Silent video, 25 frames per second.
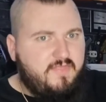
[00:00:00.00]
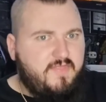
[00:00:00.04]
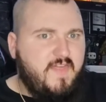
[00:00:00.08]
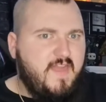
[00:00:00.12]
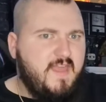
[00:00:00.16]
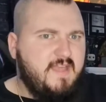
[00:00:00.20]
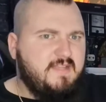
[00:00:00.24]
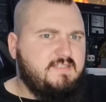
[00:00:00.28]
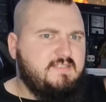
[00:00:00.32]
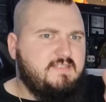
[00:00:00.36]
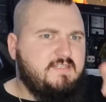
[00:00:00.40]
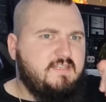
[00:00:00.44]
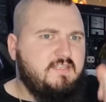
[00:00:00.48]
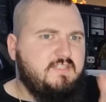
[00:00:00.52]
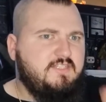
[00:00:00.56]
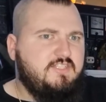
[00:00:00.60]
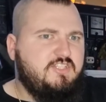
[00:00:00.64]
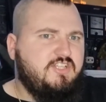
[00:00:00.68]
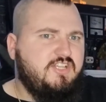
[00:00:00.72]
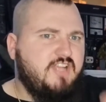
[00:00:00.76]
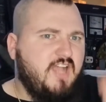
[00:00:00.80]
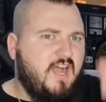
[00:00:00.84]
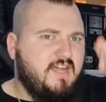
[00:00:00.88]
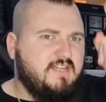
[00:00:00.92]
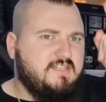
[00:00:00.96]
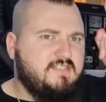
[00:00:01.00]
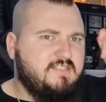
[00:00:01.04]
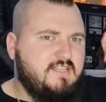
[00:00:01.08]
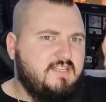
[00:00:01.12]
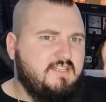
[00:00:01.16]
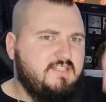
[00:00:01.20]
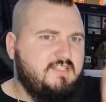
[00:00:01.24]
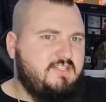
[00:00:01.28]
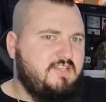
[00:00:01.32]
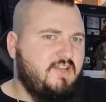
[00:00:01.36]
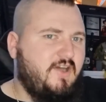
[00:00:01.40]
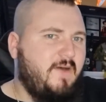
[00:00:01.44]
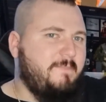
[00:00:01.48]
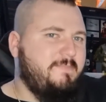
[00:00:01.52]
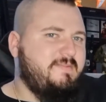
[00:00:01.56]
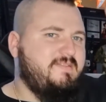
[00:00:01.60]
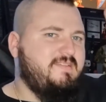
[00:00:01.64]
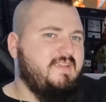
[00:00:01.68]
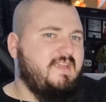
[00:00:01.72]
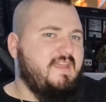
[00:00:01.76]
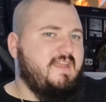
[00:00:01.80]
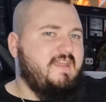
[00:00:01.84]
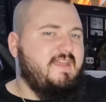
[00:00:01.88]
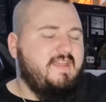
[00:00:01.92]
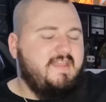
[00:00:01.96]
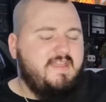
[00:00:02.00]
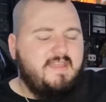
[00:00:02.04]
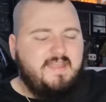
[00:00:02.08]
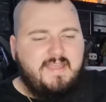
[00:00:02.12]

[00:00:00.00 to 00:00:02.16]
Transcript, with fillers: This just topped it.